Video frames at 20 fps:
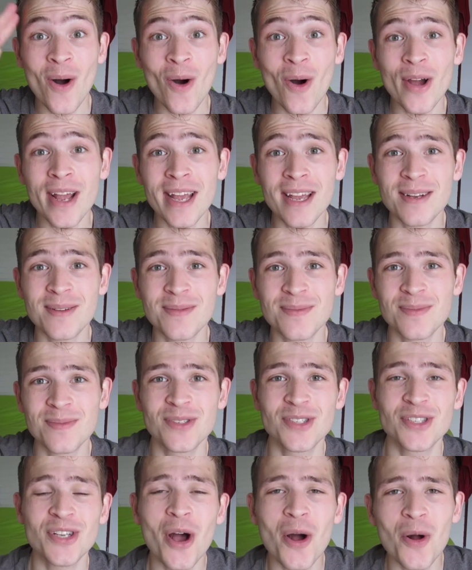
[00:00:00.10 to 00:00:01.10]
Oi!
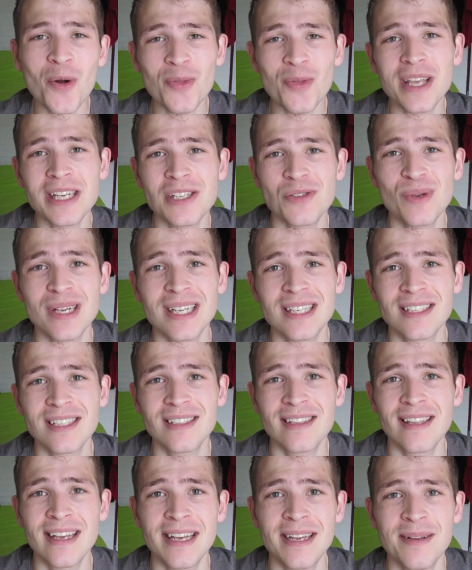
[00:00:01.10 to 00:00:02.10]
So this
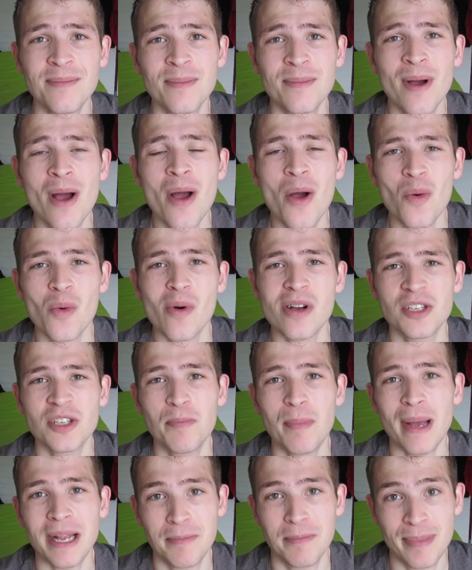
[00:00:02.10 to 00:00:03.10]
week's theme
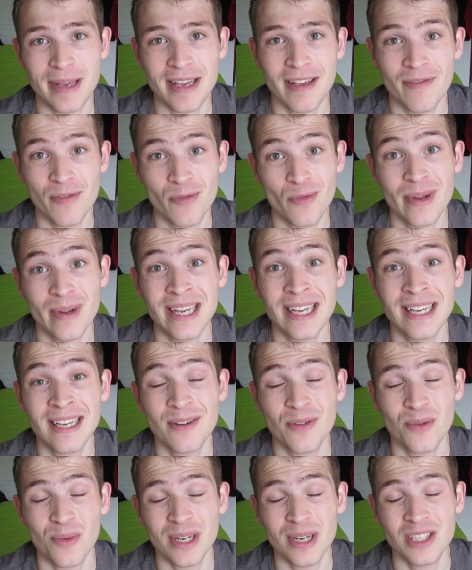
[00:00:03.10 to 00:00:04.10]
was Pet Peeve Week,
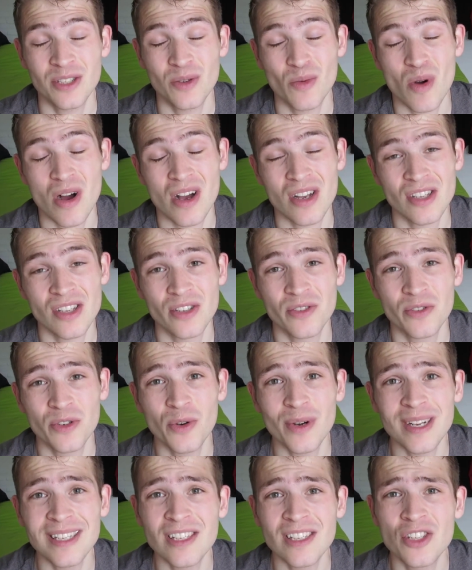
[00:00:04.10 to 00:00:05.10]
which was
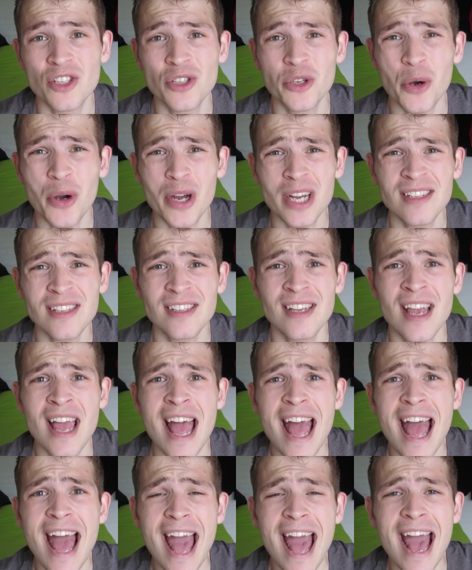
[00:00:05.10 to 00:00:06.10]
Chris's choice.
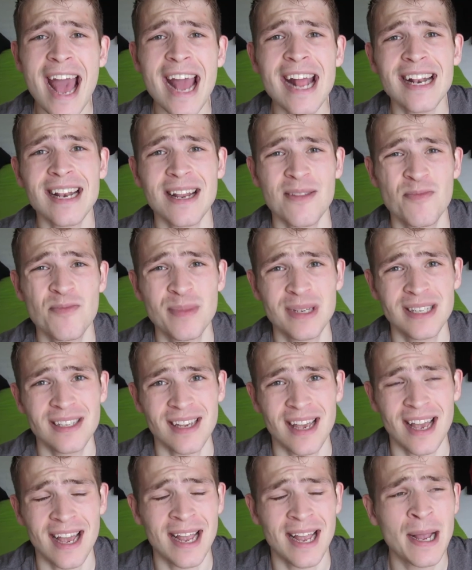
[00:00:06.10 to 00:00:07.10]
And let me
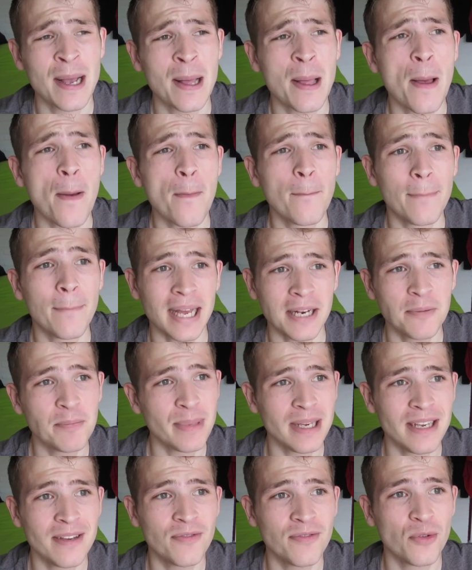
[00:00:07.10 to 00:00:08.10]
say, Pet
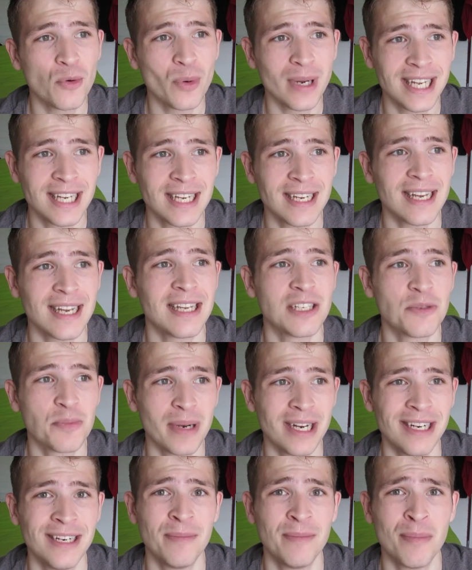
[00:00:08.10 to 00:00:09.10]
Peeve Week is
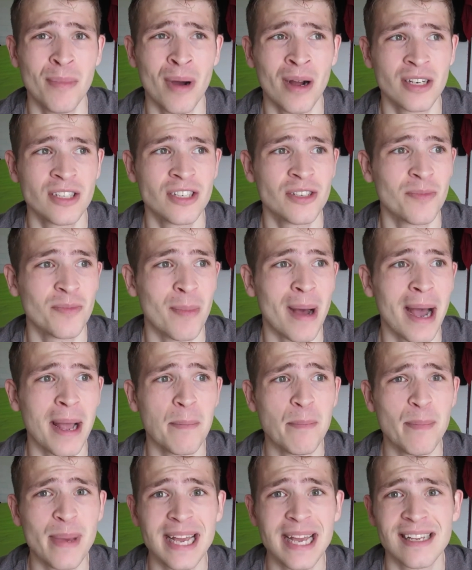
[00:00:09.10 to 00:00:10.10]
pretty much my
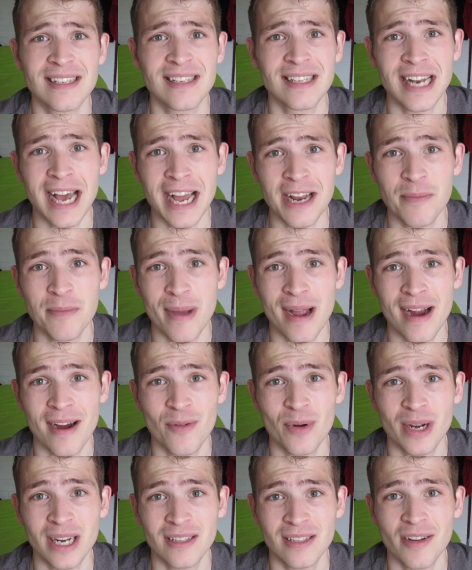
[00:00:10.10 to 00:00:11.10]
biggest
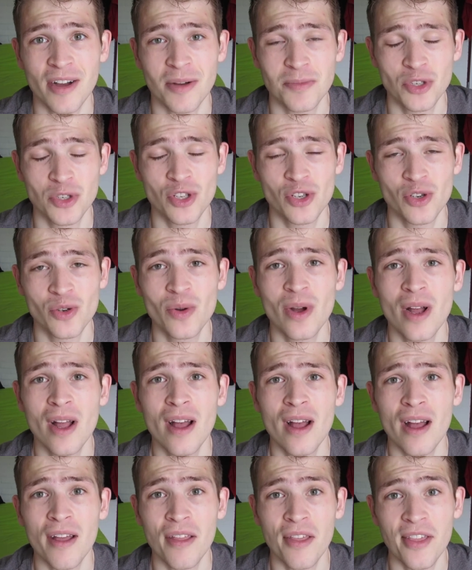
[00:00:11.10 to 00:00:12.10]
nightmare when it comes to
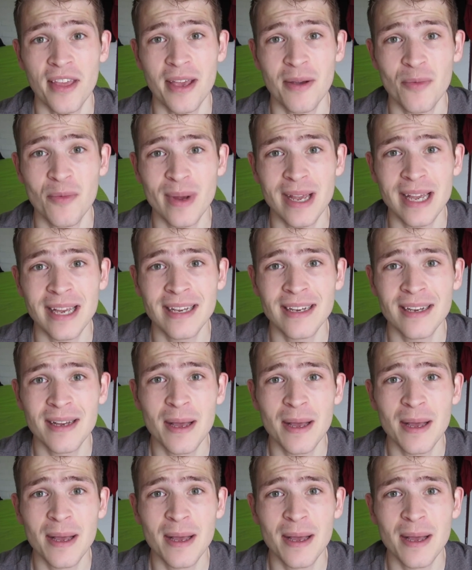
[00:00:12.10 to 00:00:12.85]
a theme week.